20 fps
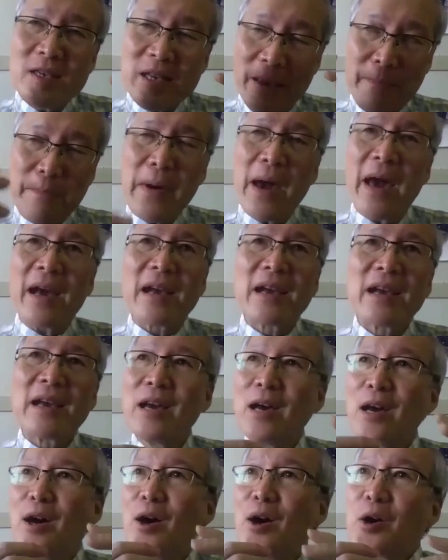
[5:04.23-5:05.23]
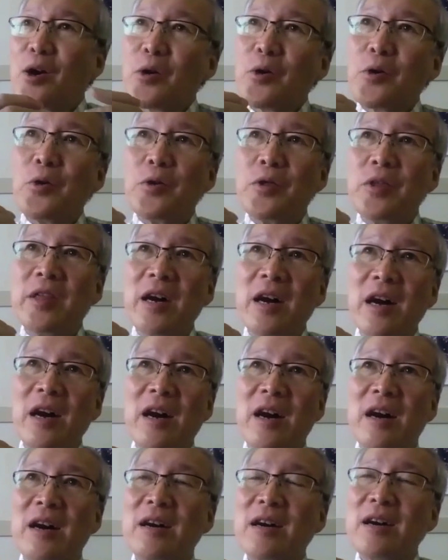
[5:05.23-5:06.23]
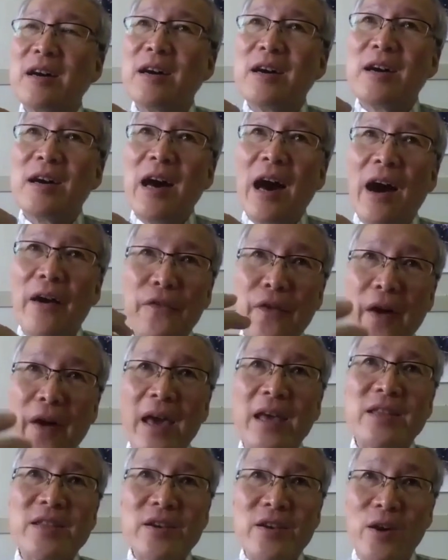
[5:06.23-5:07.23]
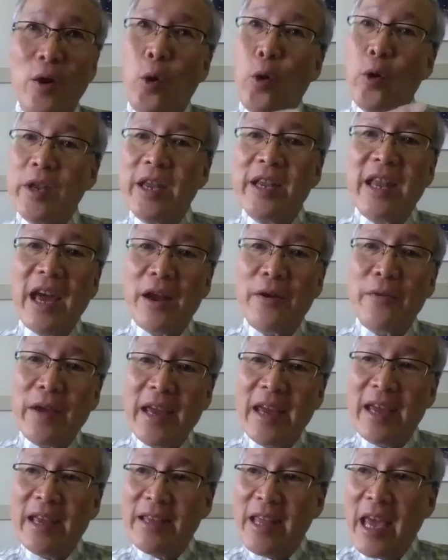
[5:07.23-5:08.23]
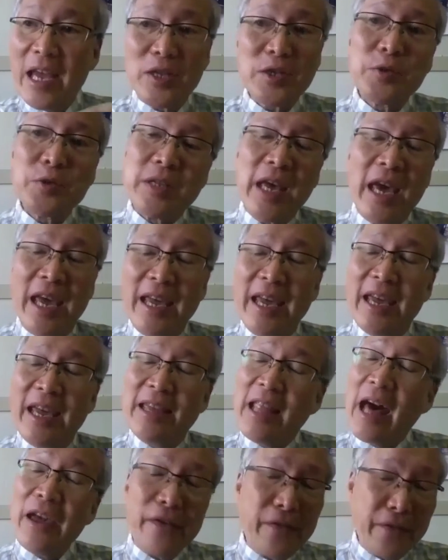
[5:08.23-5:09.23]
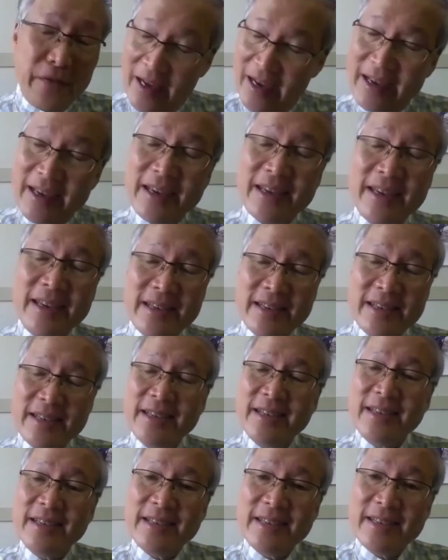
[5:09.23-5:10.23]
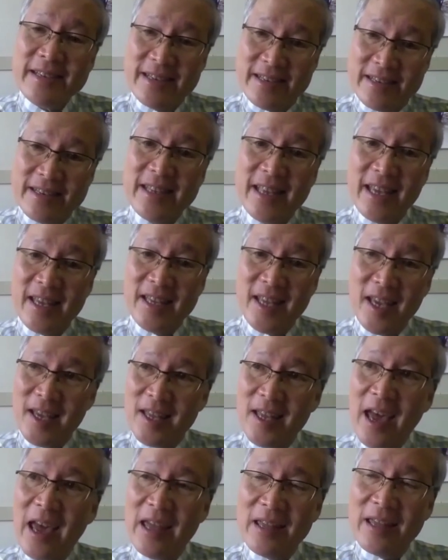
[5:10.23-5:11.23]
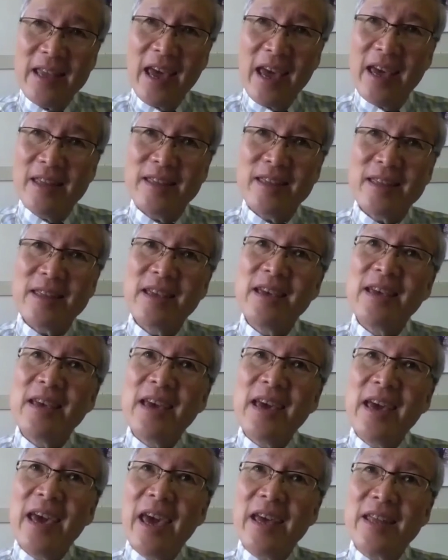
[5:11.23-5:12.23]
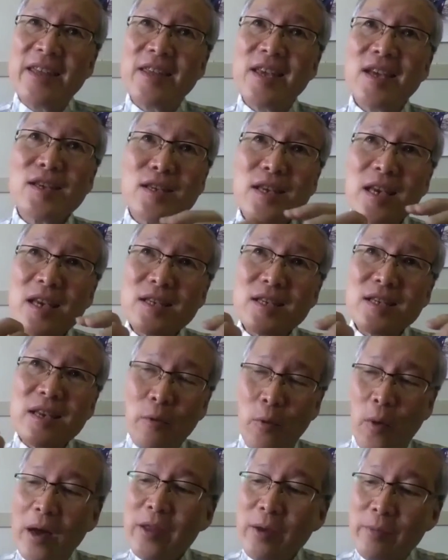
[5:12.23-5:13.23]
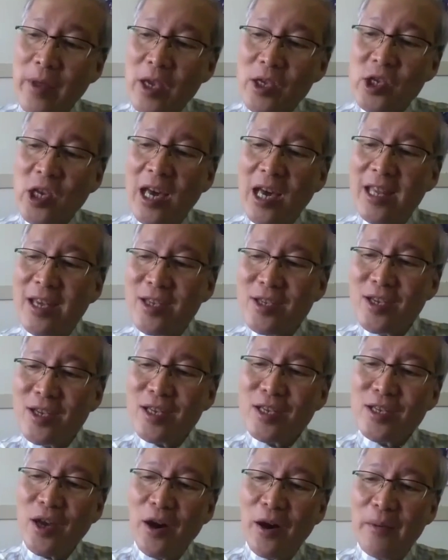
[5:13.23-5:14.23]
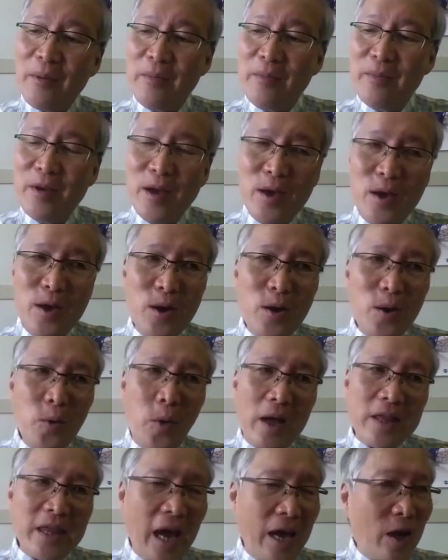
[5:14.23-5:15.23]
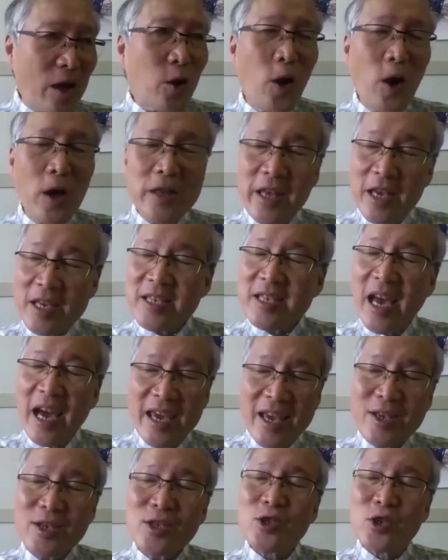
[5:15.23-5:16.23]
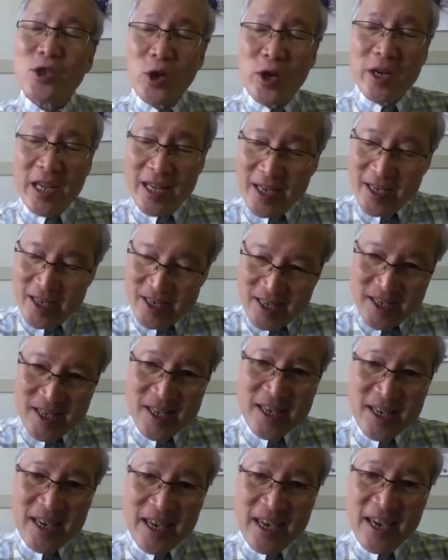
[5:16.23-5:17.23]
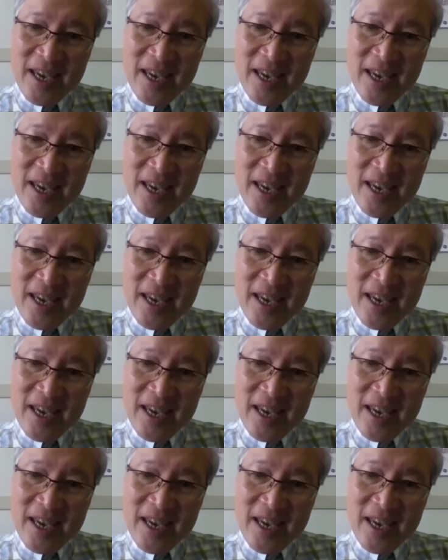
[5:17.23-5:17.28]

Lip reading: impact could affect their ordinary day-to-day life? And this is one of the challenges of what I call the science journalism,